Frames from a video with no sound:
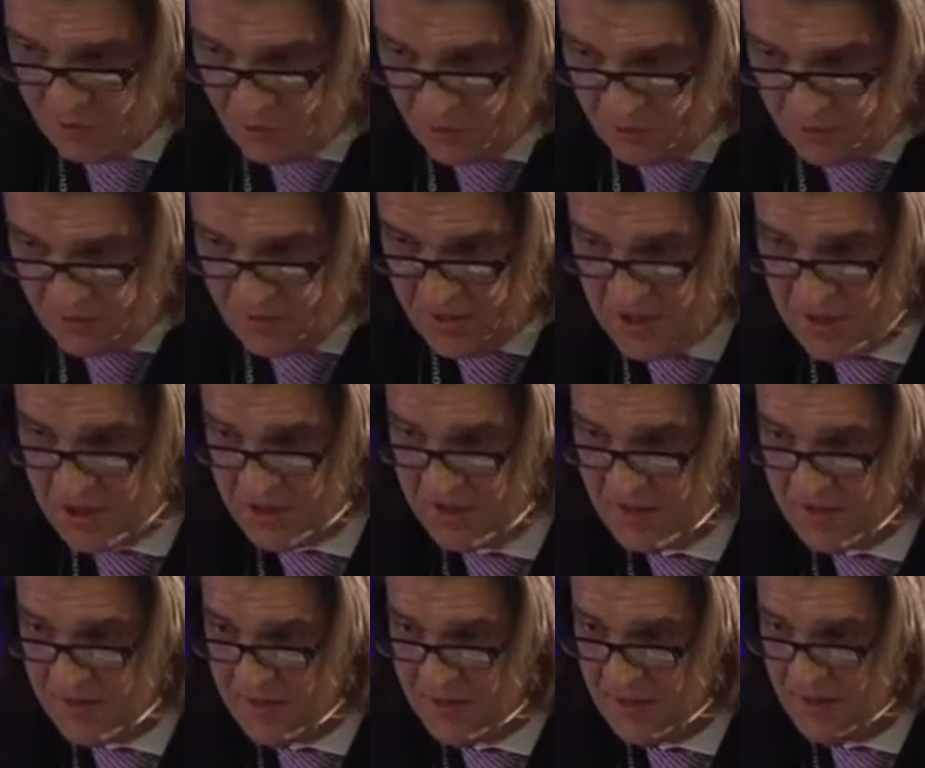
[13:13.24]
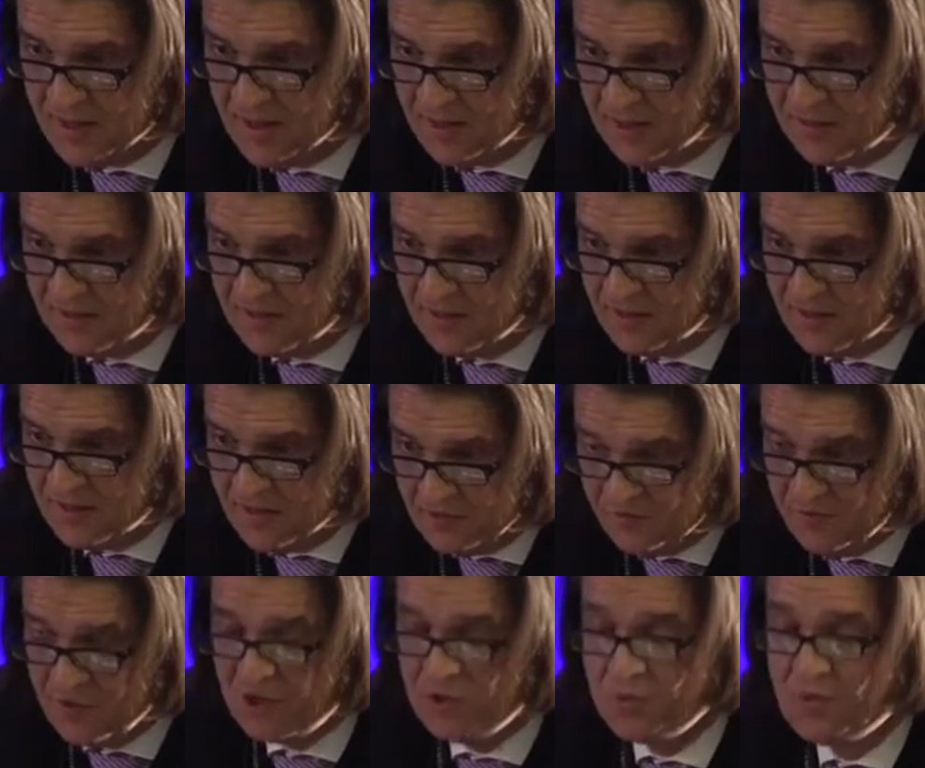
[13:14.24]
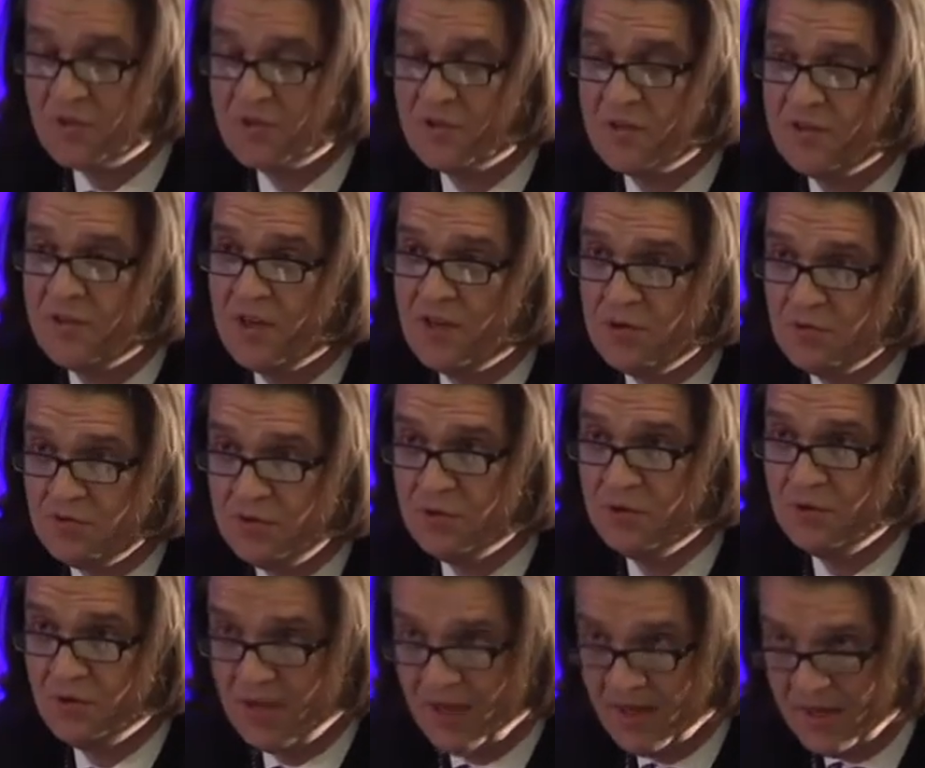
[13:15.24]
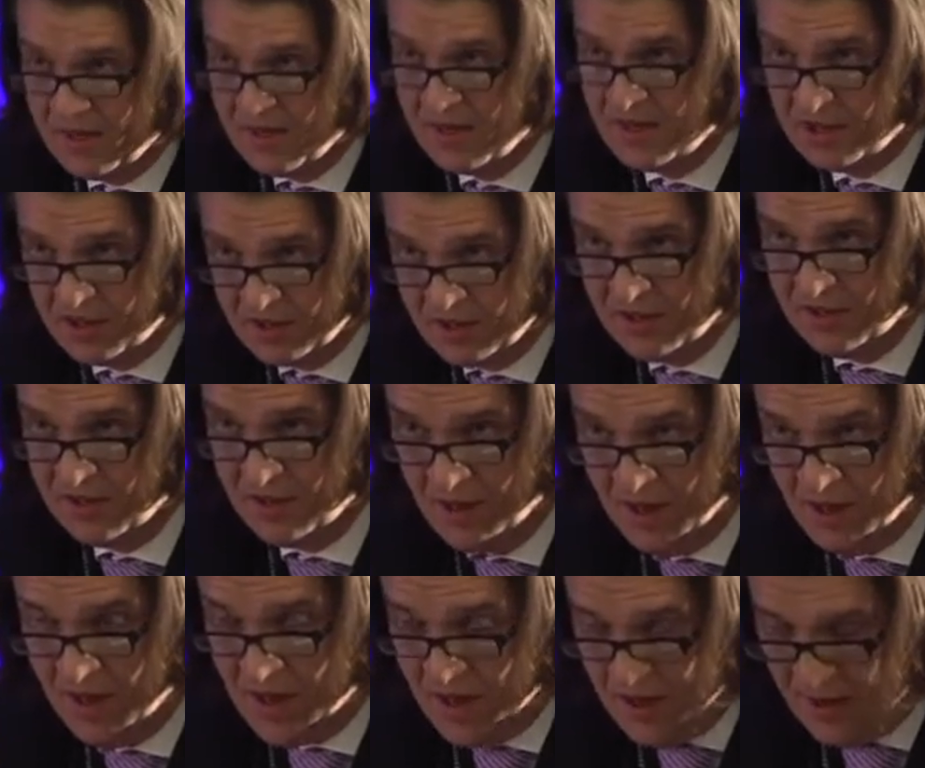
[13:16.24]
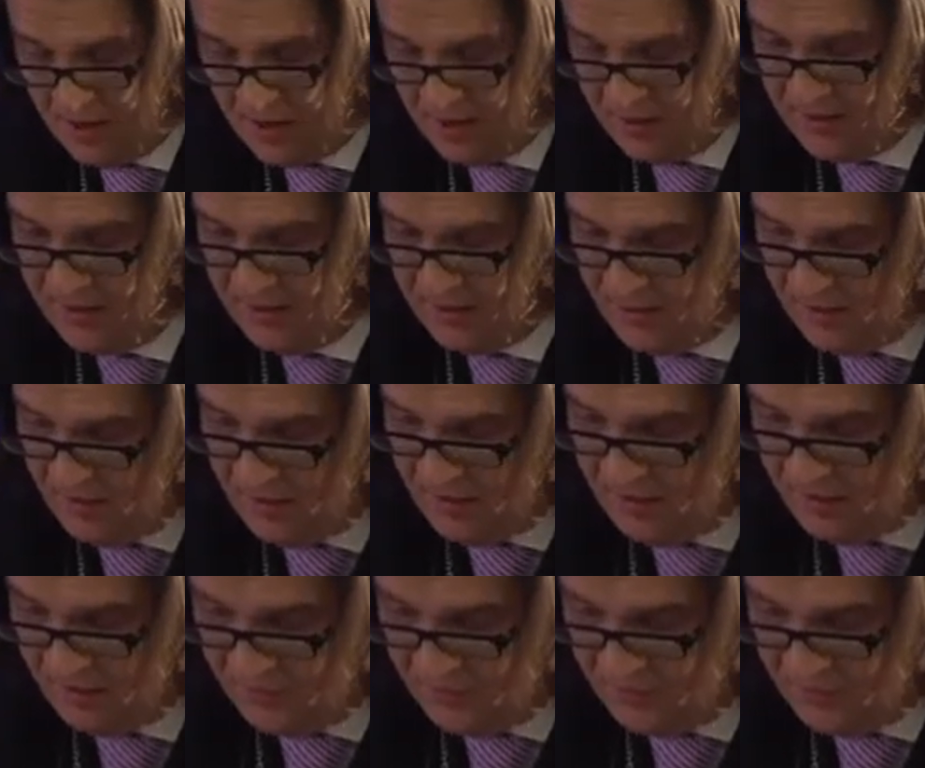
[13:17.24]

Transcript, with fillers: corporations, and uh, individuals on how to engage in, in uh,